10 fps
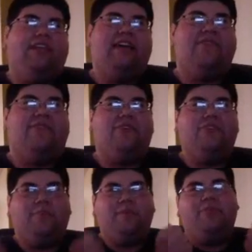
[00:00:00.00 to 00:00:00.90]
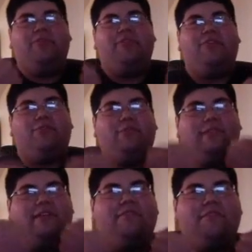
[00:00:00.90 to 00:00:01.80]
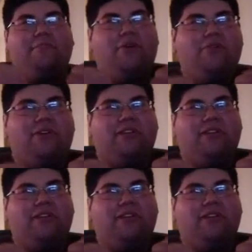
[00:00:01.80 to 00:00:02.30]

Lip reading: Yeah, for all you people out there who love the bone